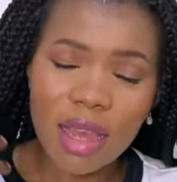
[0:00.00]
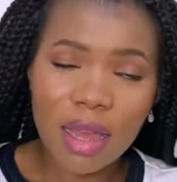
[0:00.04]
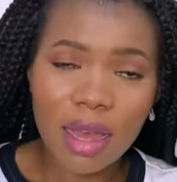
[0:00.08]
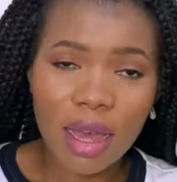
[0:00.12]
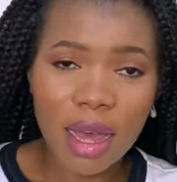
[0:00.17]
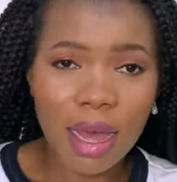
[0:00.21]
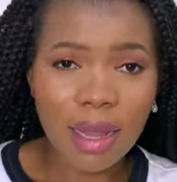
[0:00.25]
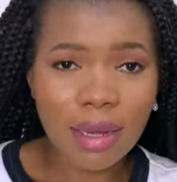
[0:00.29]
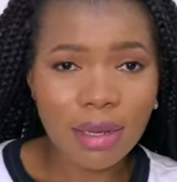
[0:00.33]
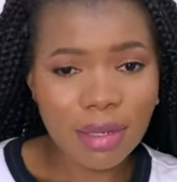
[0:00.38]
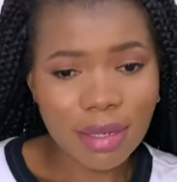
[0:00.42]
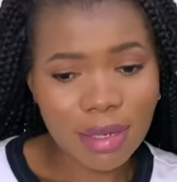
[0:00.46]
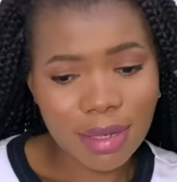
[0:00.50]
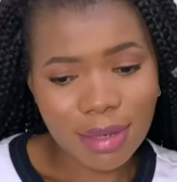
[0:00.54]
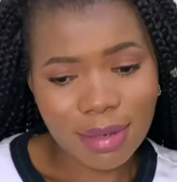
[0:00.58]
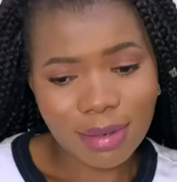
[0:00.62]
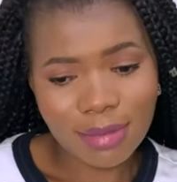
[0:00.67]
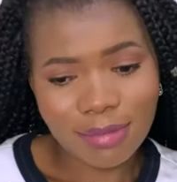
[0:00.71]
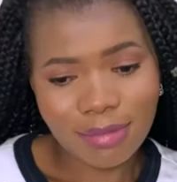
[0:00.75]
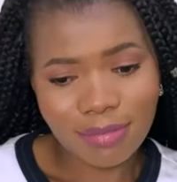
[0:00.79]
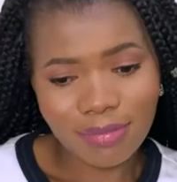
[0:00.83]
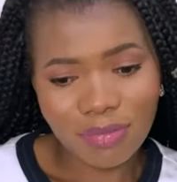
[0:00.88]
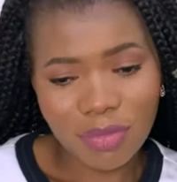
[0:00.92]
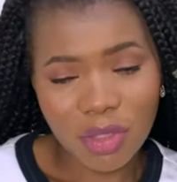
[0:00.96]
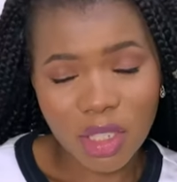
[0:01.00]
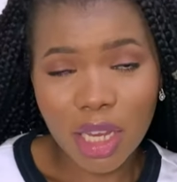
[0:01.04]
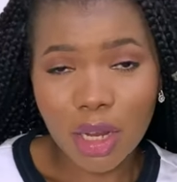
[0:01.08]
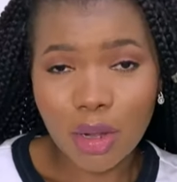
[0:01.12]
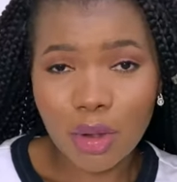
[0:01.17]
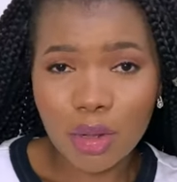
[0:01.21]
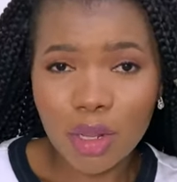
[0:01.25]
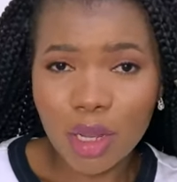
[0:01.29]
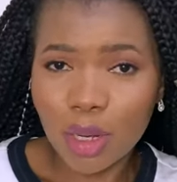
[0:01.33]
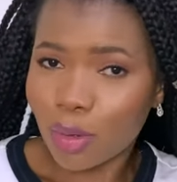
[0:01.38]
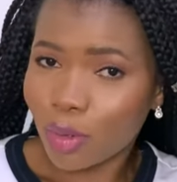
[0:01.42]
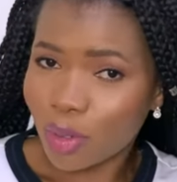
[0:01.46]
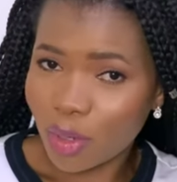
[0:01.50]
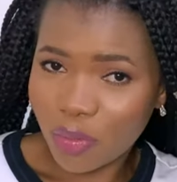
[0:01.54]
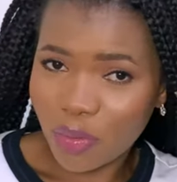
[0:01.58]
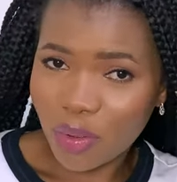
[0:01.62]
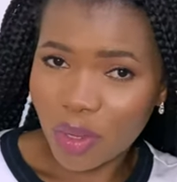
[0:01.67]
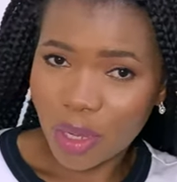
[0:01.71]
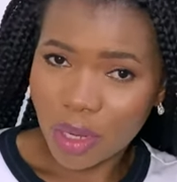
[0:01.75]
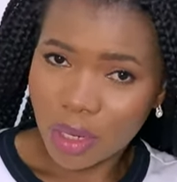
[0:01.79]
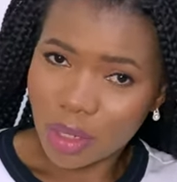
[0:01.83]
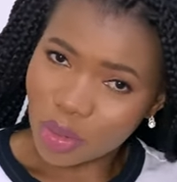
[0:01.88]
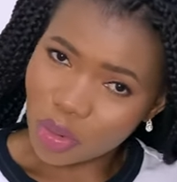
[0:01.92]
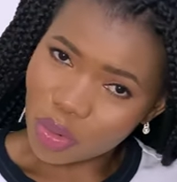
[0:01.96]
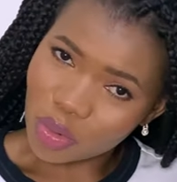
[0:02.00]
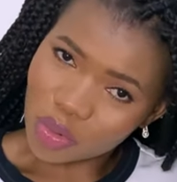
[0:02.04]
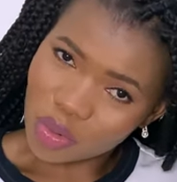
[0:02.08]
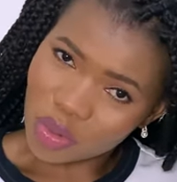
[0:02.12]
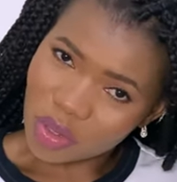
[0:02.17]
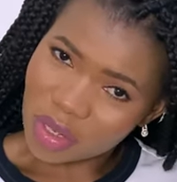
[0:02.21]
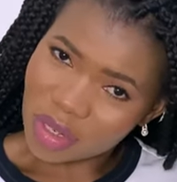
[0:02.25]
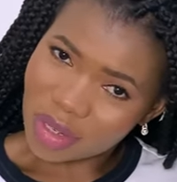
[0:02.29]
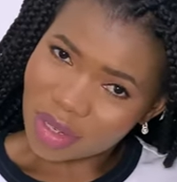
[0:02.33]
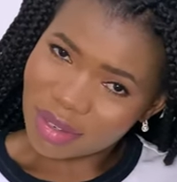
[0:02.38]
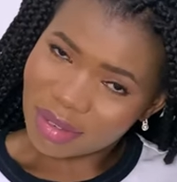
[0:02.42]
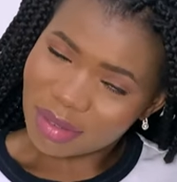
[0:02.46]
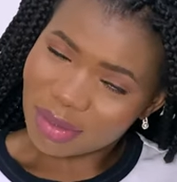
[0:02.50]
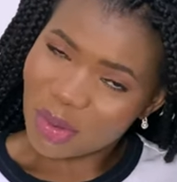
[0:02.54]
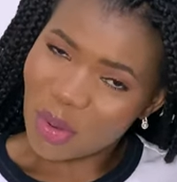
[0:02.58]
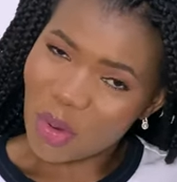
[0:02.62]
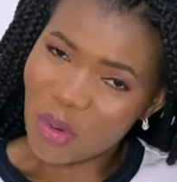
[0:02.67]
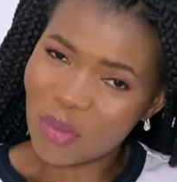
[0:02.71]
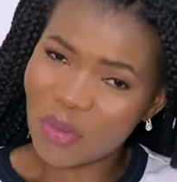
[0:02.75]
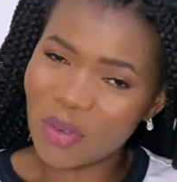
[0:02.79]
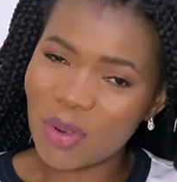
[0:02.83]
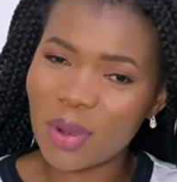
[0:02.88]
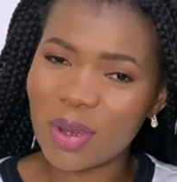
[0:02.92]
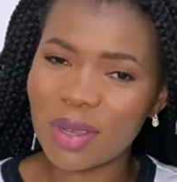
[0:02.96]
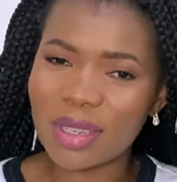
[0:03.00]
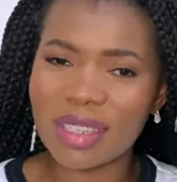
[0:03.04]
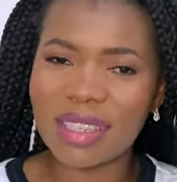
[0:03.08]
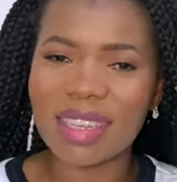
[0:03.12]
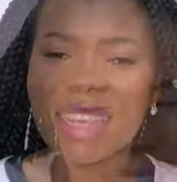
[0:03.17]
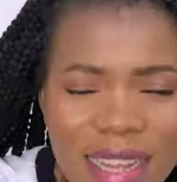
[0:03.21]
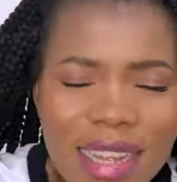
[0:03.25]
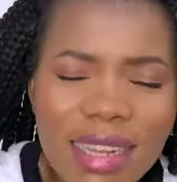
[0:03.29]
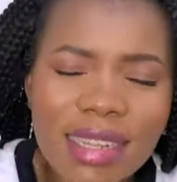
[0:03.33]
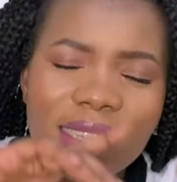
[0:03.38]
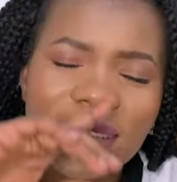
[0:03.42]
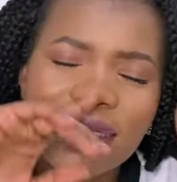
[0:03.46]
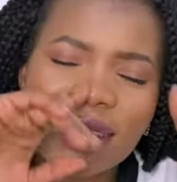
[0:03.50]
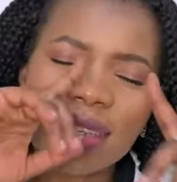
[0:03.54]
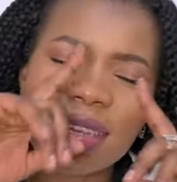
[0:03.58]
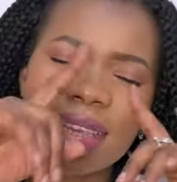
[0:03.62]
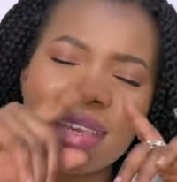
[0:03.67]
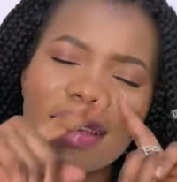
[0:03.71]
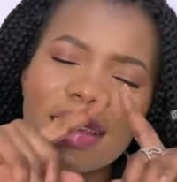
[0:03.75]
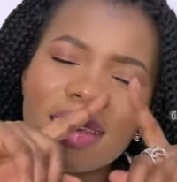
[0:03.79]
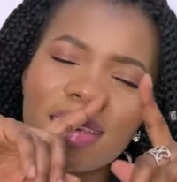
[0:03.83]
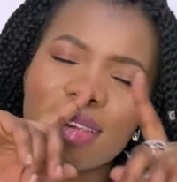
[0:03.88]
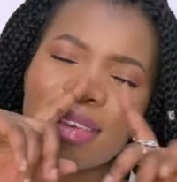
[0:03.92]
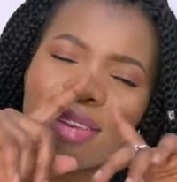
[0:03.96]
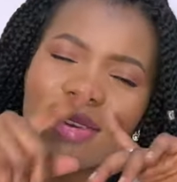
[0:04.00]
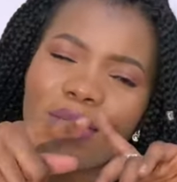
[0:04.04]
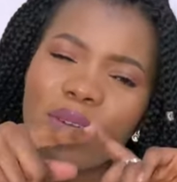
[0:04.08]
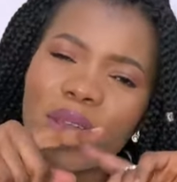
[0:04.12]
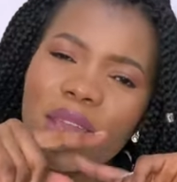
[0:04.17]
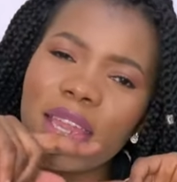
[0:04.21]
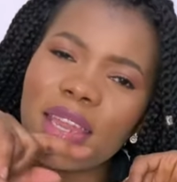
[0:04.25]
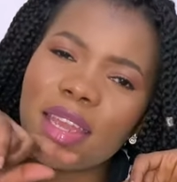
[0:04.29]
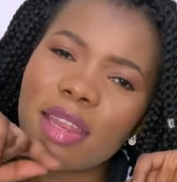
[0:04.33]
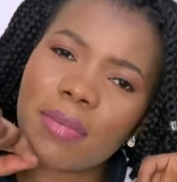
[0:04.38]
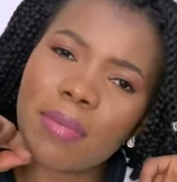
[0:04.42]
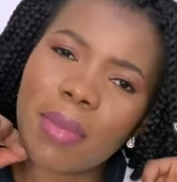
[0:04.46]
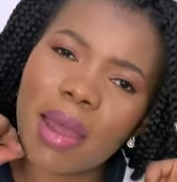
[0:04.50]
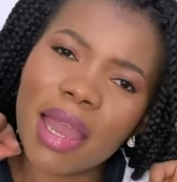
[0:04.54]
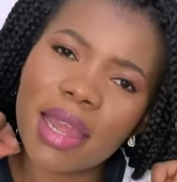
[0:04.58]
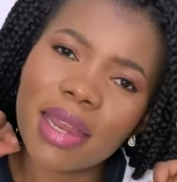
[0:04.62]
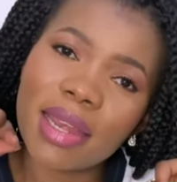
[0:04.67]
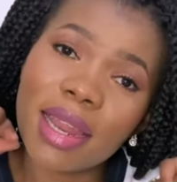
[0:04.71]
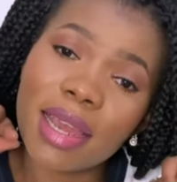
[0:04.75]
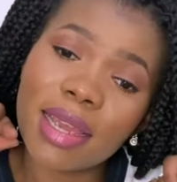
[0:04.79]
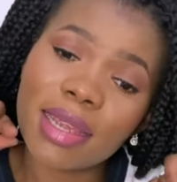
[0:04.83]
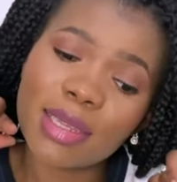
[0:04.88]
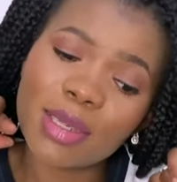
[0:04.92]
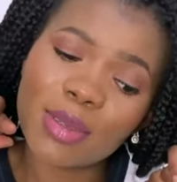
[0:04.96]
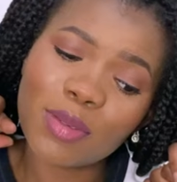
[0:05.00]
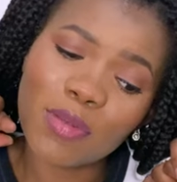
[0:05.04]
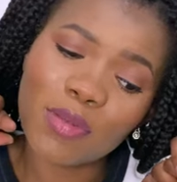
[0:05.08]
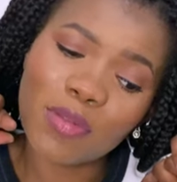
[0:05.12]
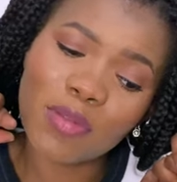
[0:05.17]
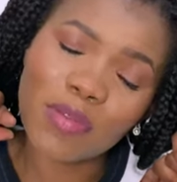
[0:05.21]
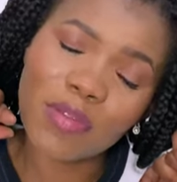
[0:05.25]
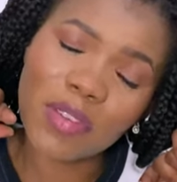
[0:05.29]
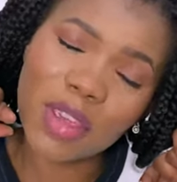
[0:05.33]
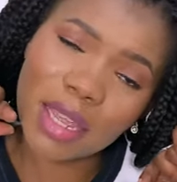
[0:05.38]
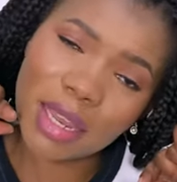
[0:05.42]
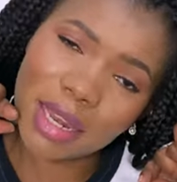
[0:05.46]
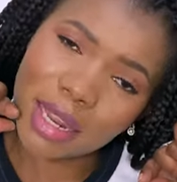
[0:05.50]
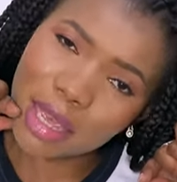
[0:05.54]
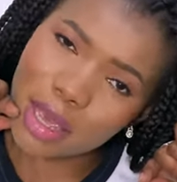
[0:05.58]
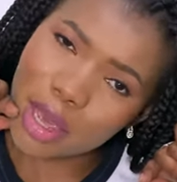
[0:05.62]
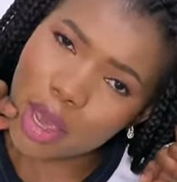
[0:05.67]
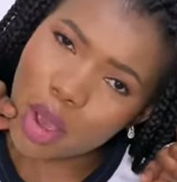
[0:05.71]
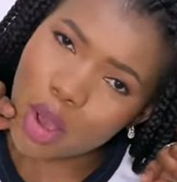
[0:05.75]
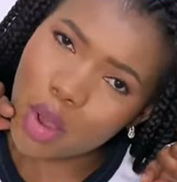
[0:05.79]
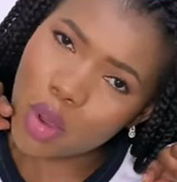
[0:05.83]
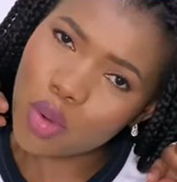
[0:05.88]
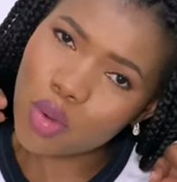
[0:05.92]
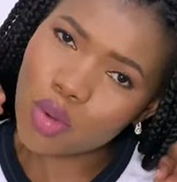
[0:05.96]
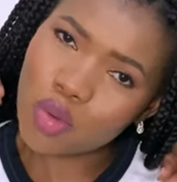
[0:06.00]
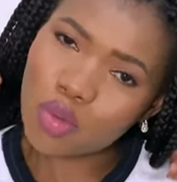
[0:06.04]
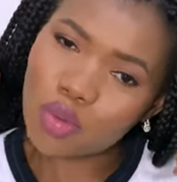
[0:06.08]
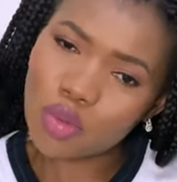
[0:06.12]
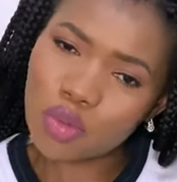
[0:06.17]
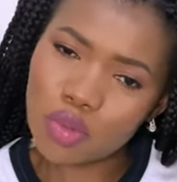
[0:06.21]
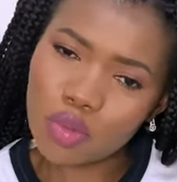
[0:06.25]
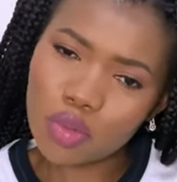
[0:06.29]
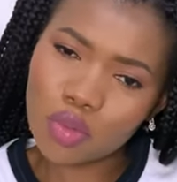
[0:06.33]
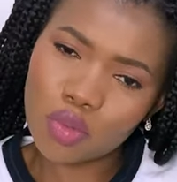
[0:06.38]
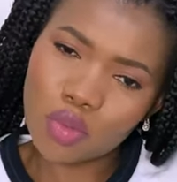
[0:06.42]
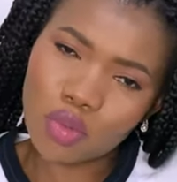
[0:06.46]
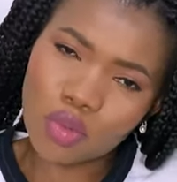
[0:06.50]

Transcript: and turn on the notifications, of course. And see you in my next videos.